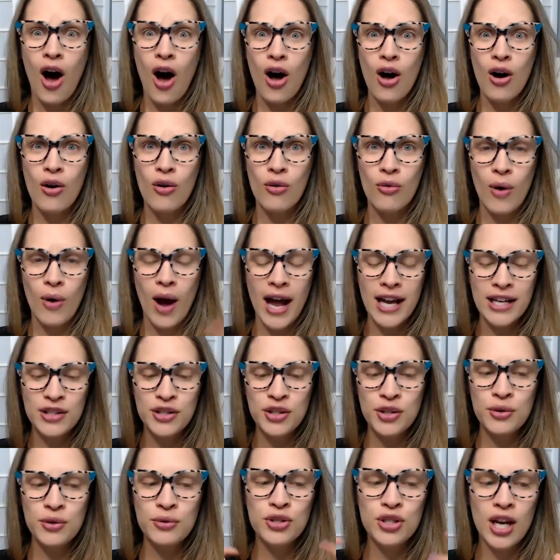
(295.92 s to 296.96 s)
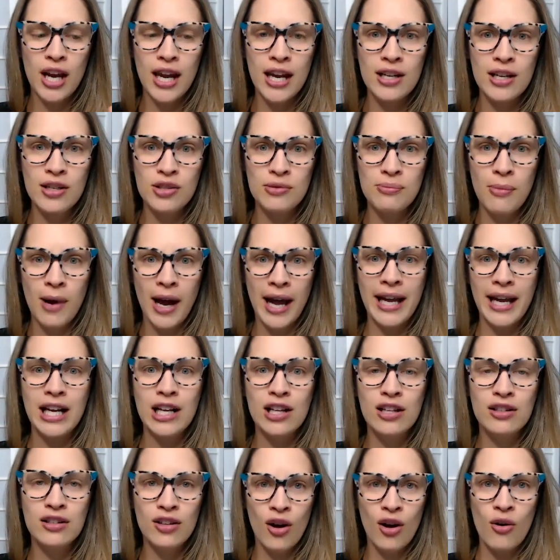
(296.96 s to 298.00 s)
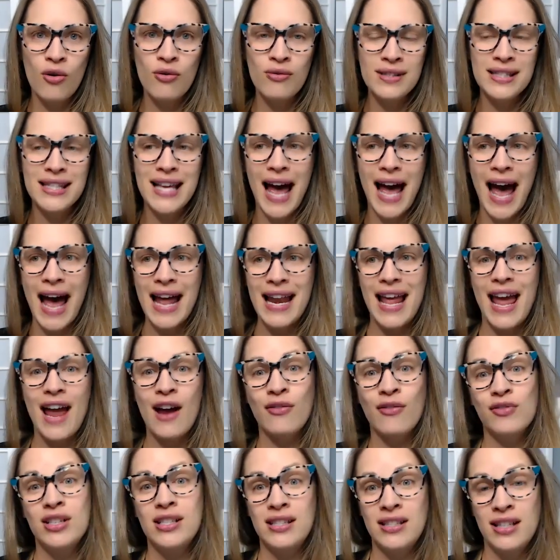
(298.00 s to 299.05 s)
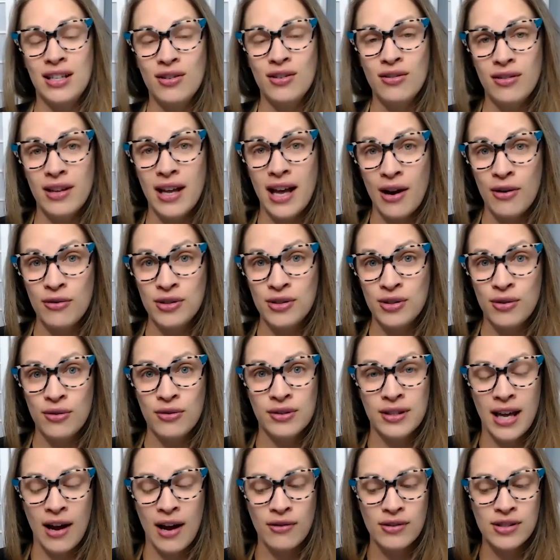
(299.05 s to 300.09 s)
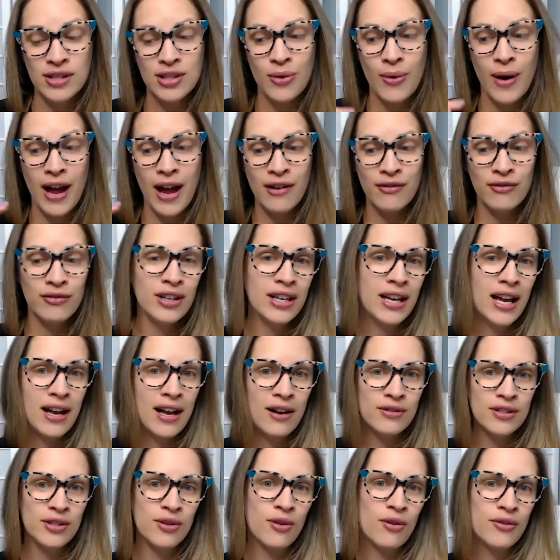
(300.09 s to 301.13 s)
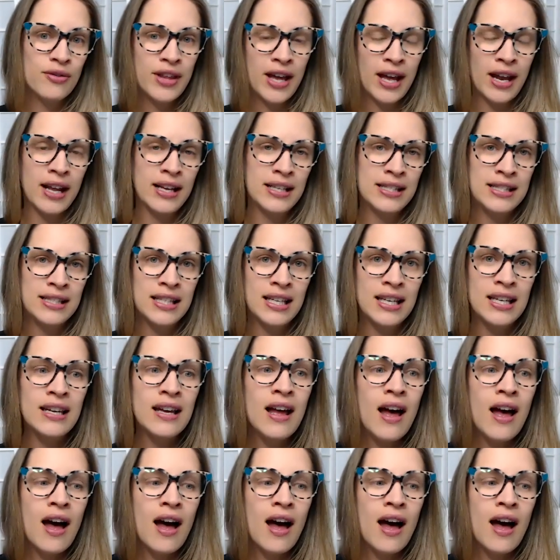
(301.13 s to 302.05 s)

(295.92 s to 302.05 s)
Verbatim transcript: oh, I do change my clothes at every single household now. So every household that I see,